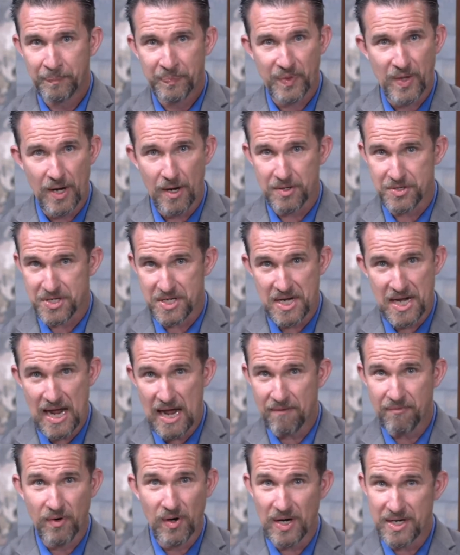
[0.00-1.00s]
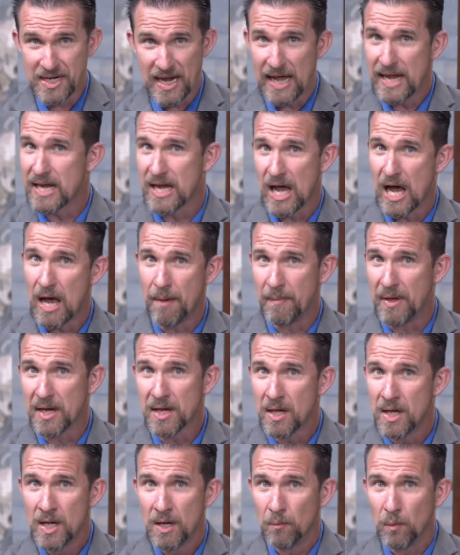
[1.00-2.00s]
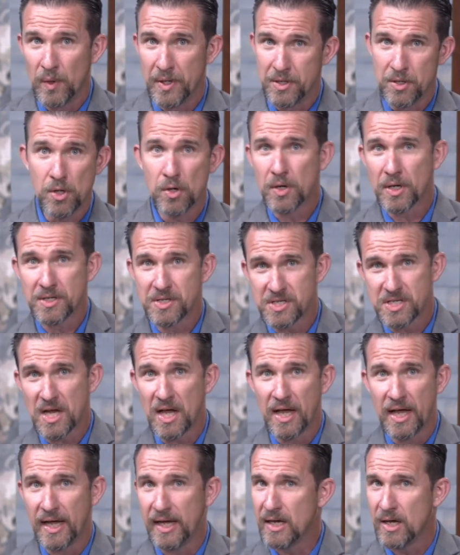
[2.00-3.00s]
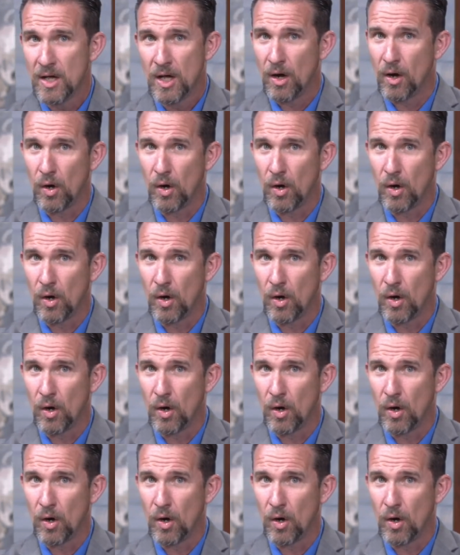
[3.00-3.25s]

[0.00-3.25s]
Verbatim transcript: There's never a day coming when you can say,